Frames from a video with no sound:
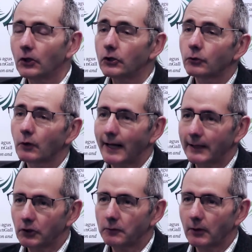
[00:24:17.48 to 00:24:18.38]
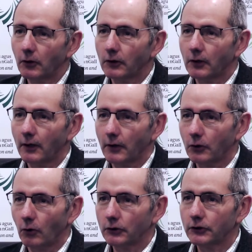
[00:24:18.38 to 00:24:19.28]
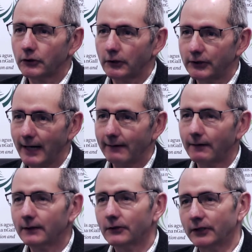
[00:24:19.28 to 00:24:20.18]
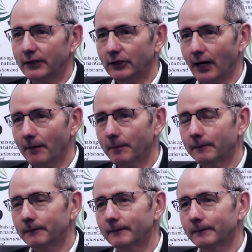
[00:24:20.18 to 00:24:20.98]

So the languages we learn on our courses are Java and C#, HTML,